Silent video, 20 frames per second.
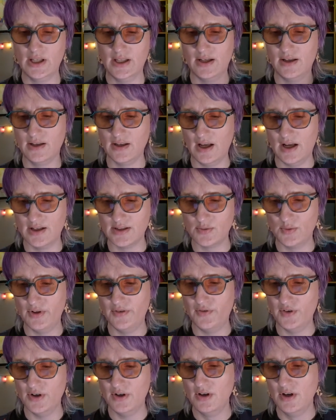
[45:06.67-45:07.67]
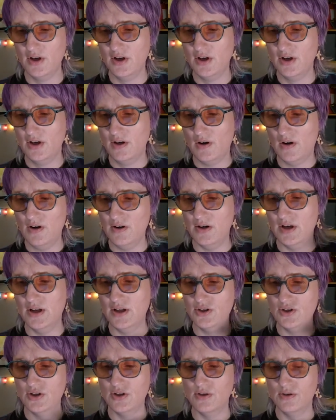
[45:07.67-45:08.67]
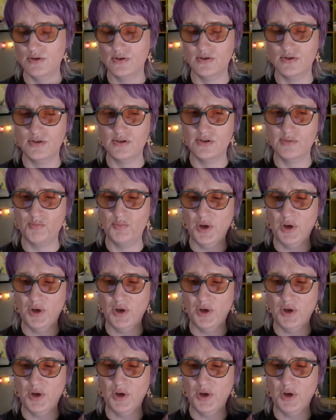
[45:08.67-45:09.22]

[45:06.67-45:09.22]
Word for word: Like it has one for heart issues,